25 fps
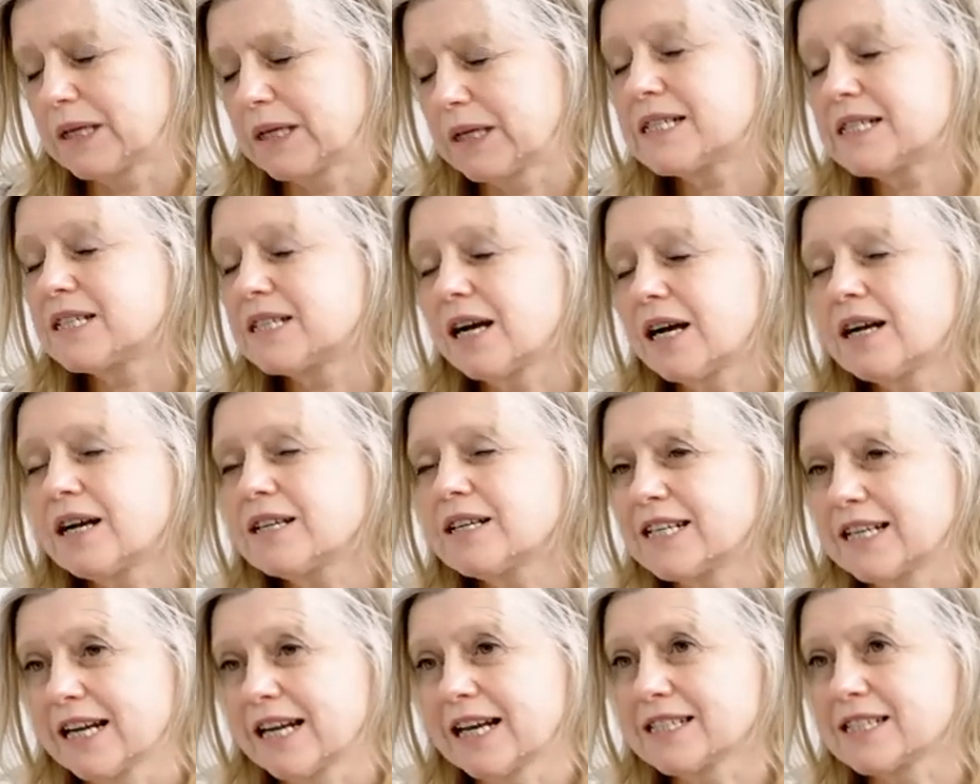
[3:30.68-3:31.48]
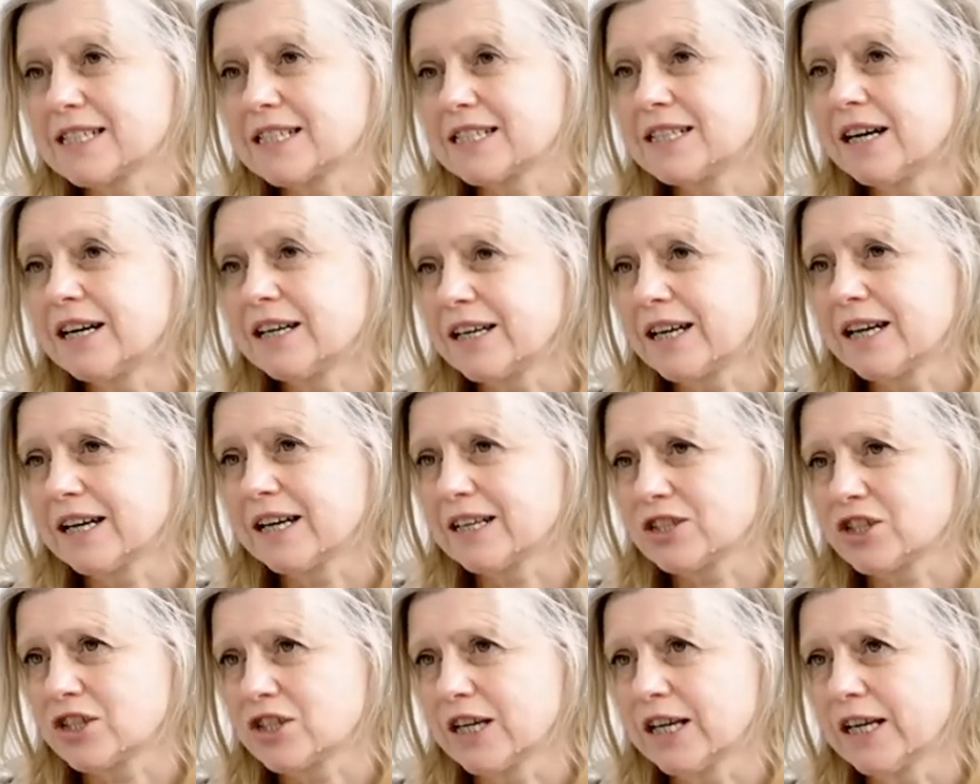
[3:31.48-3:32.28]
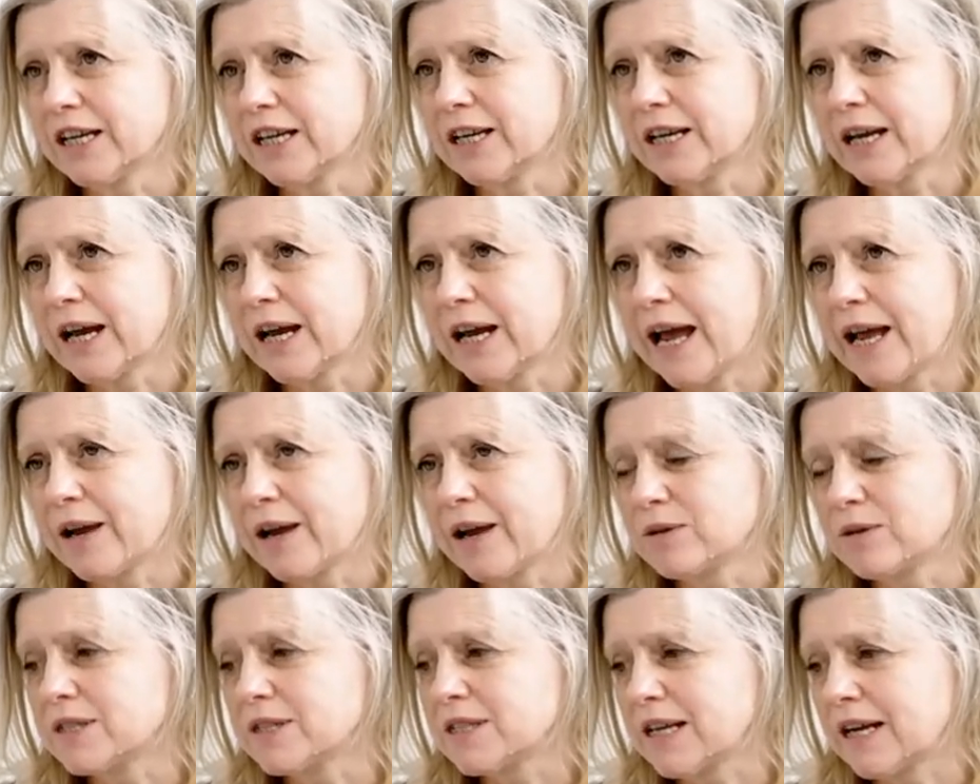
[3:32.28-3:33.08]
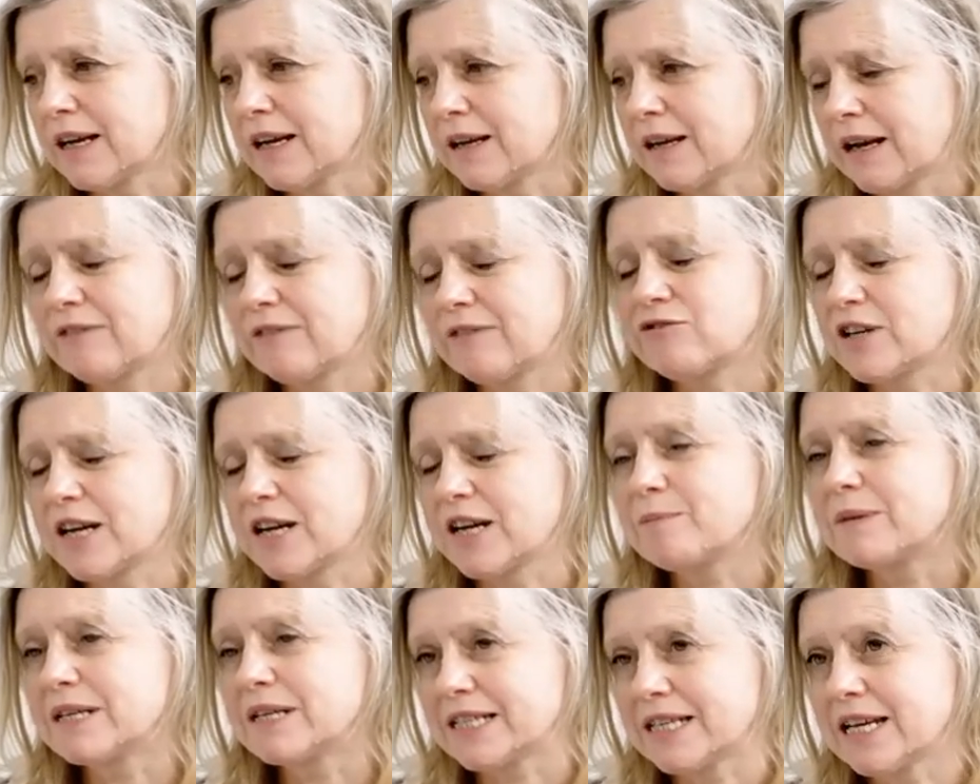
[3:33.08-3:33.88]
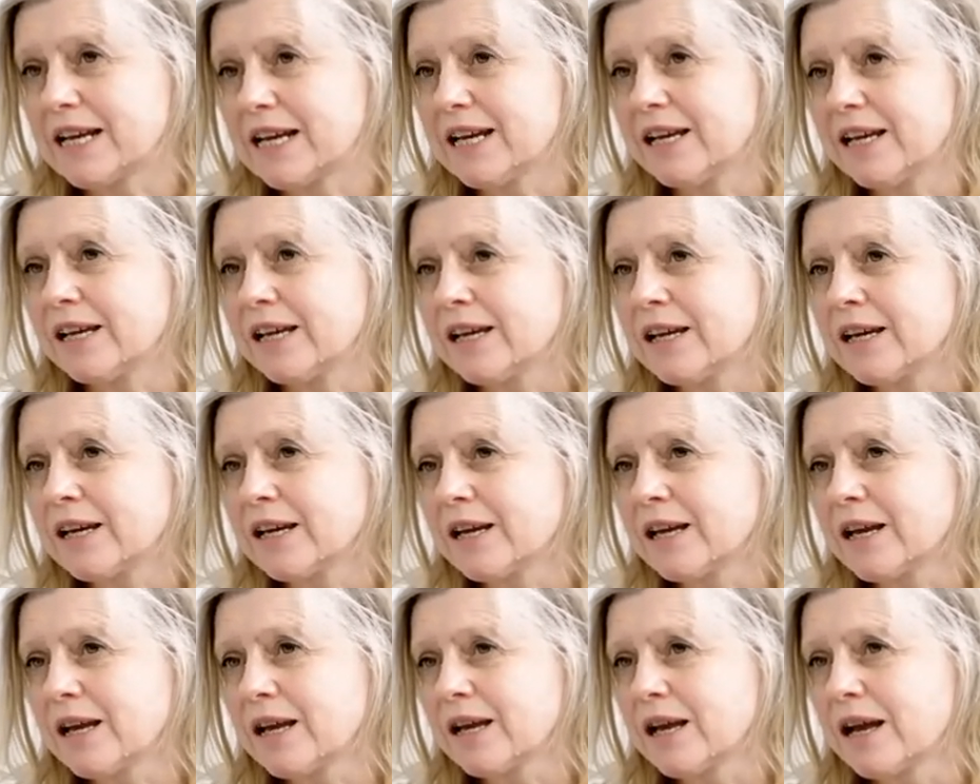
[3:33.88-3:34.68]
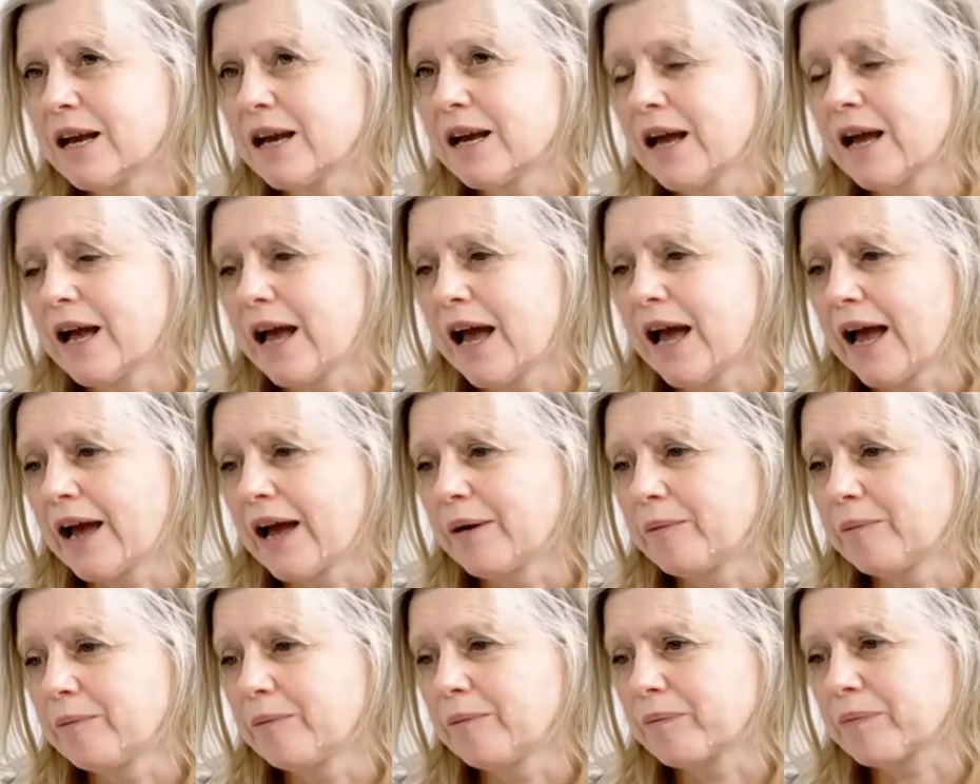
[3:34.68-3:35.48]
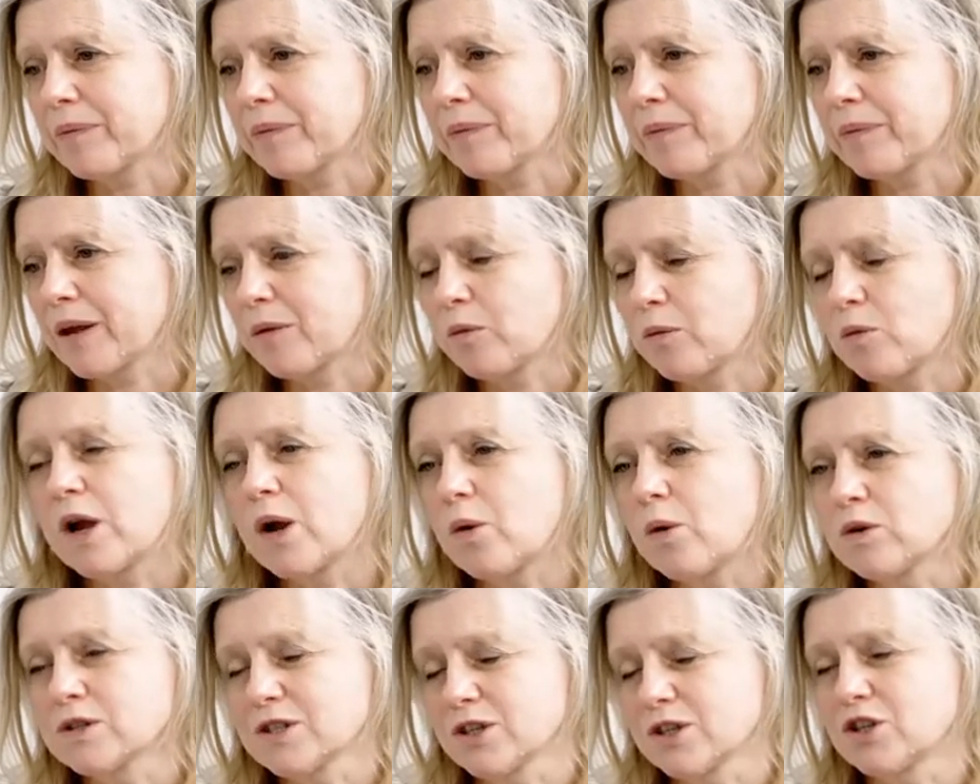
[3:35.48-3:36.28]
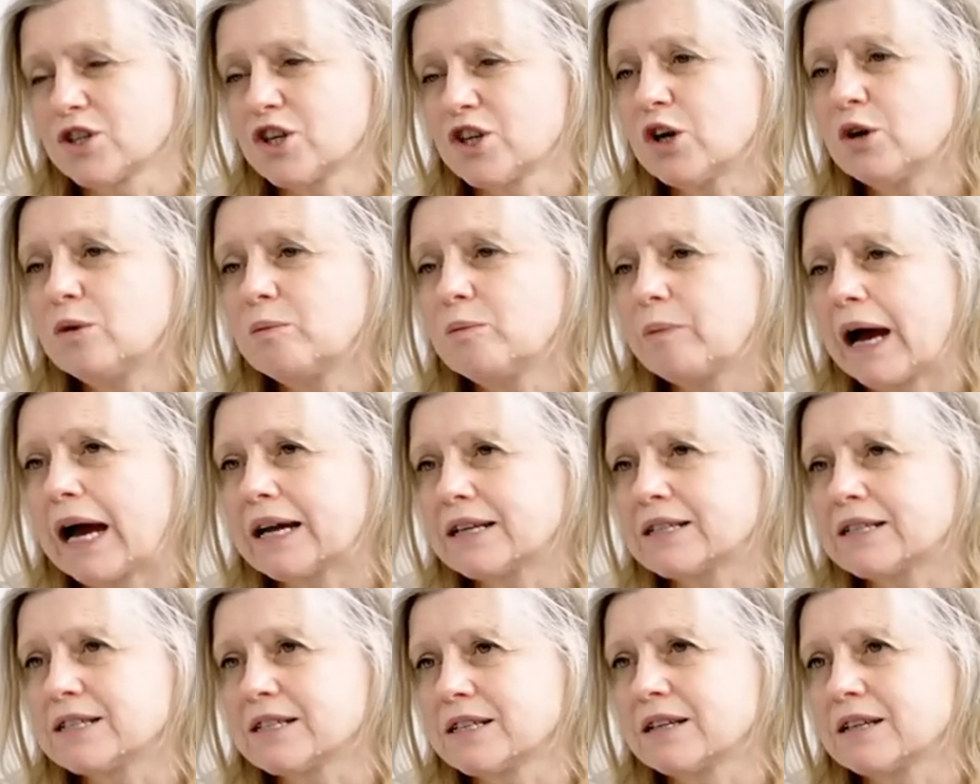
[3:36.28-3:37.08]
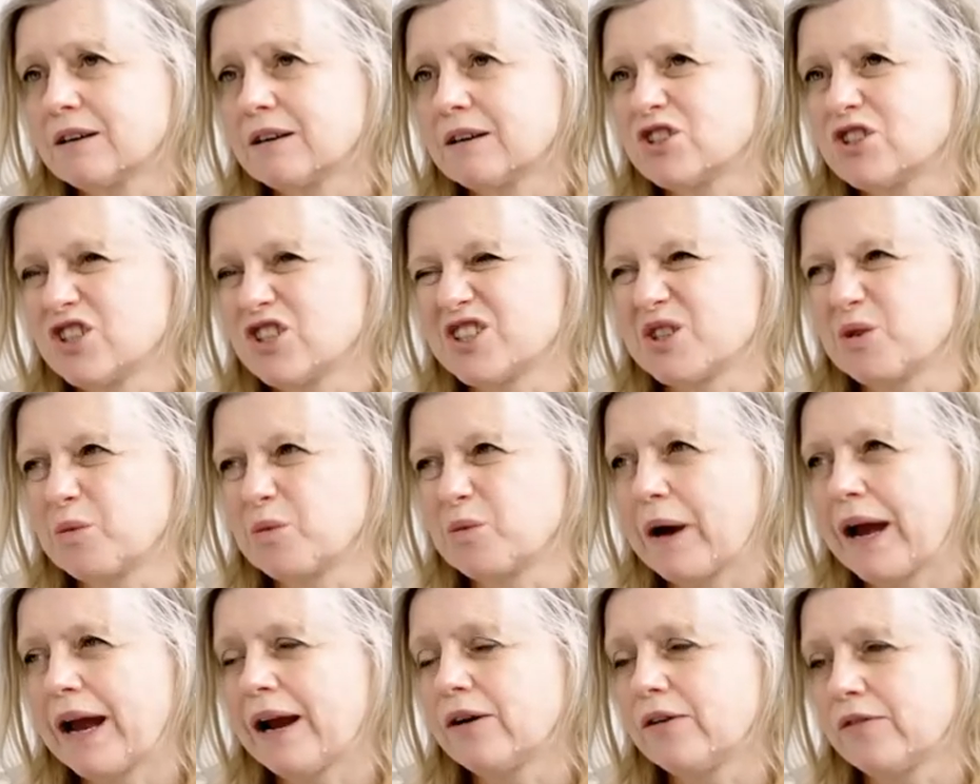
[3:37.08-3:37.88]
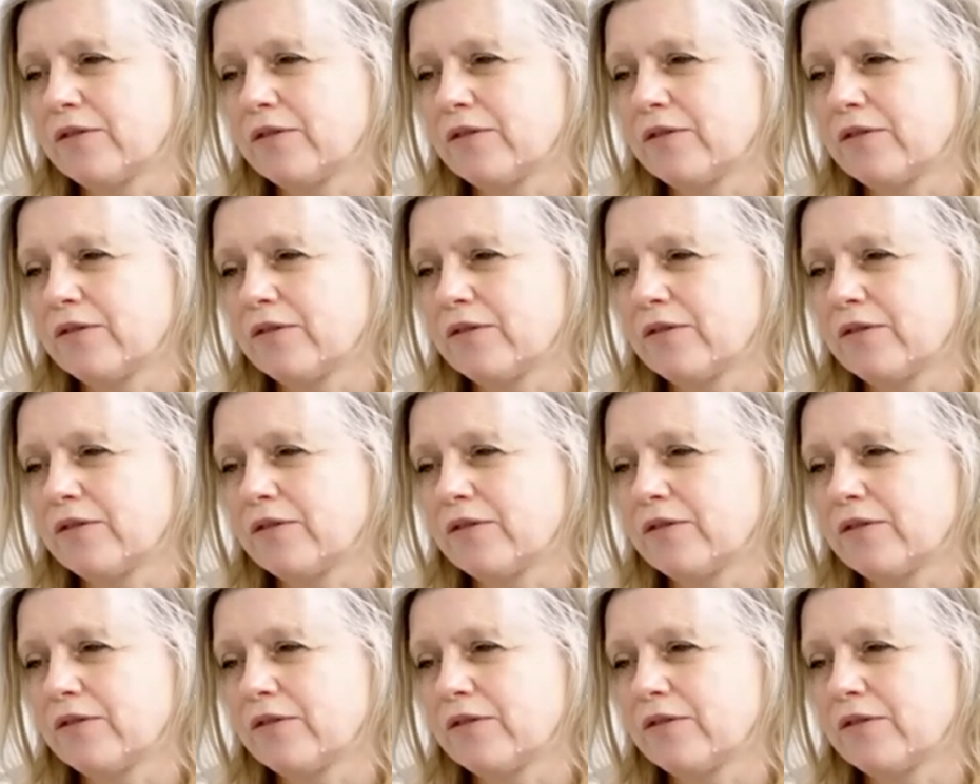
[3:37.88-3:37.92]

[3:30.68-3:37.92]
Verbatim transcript: well, it started last night actually. Mm. It was uh, after i had my tea. Mm. Um, it wasn't too bad. I was hmm. just